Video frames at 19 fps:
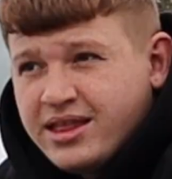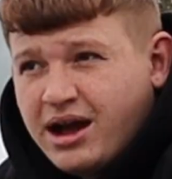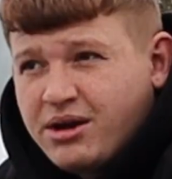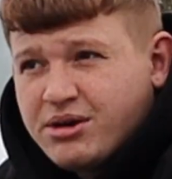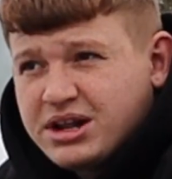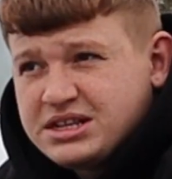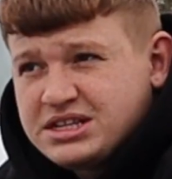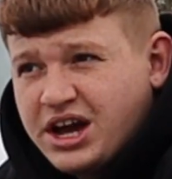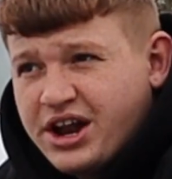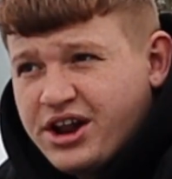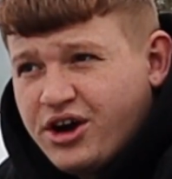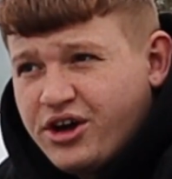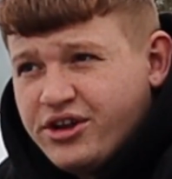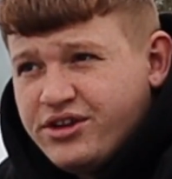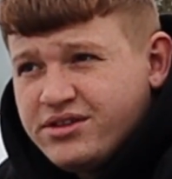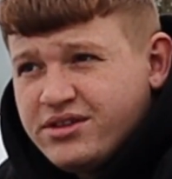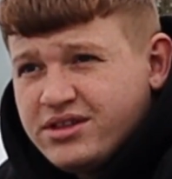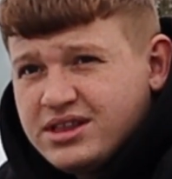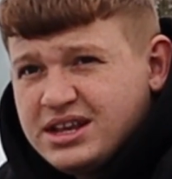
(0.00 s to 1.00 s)
Now I'm going to turn it
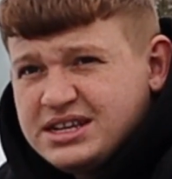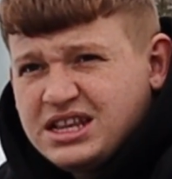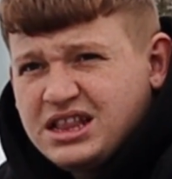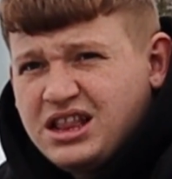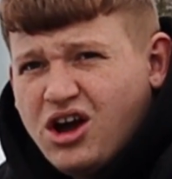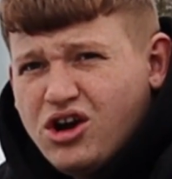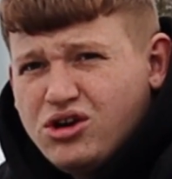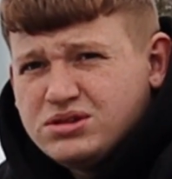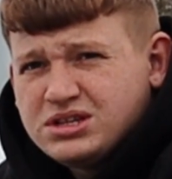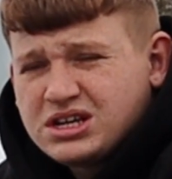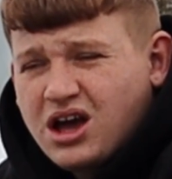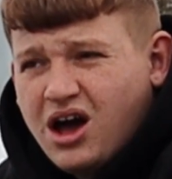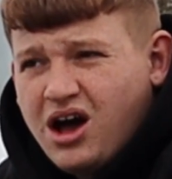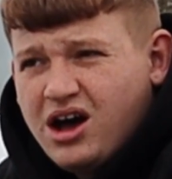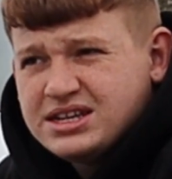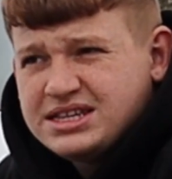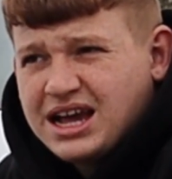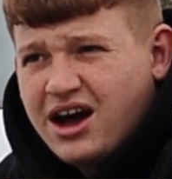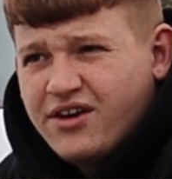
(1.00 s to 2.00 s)
on. There's loads of
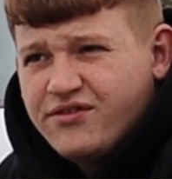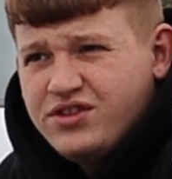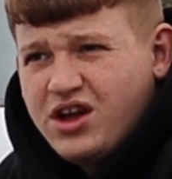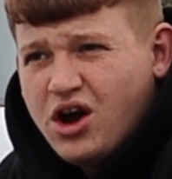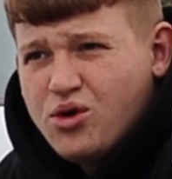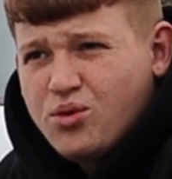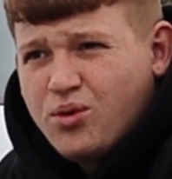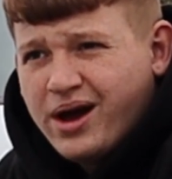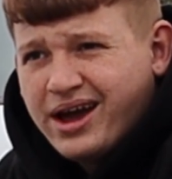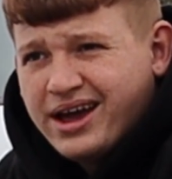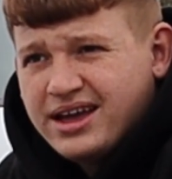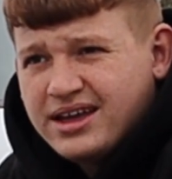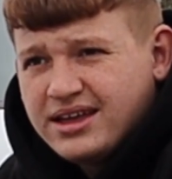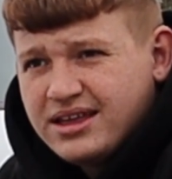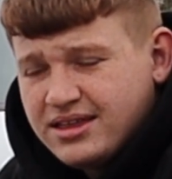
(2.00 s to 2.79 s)
cars out of nowhere.